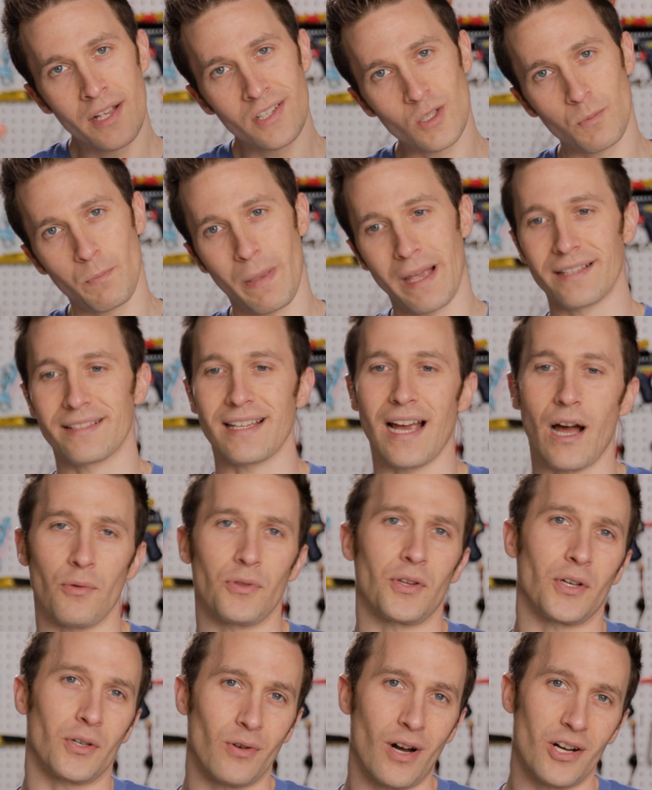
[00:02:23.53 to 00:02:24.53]
space
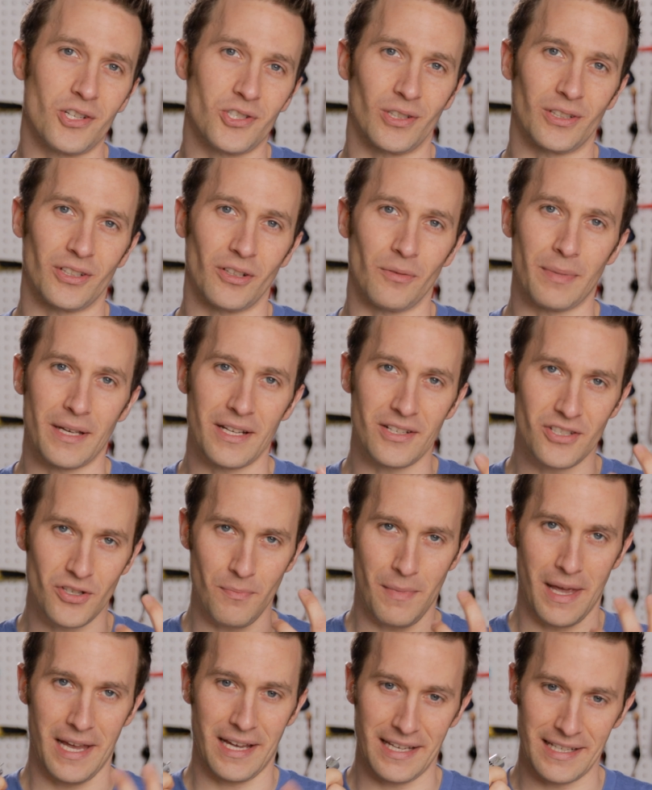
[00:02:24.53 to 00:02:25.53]
out the crush a little bit
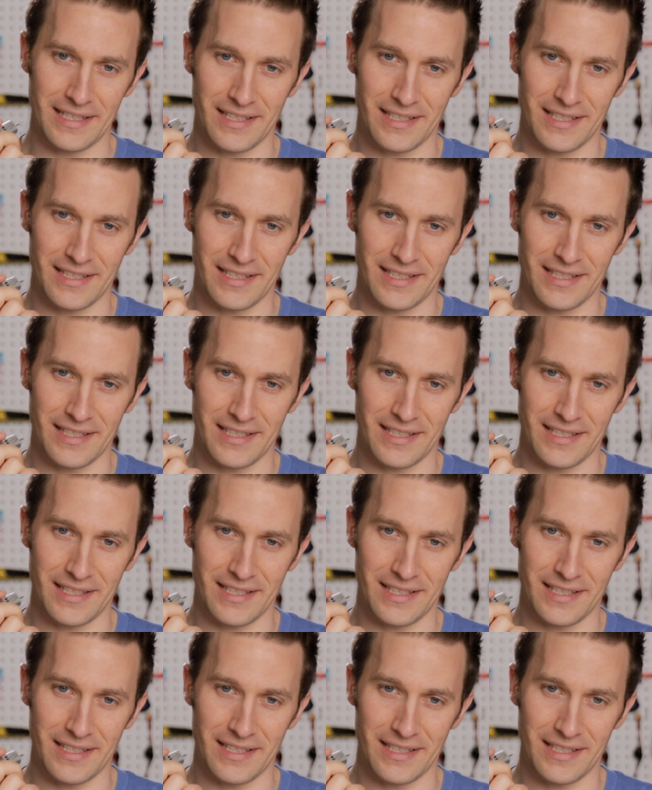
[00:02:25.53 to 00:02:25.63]
to make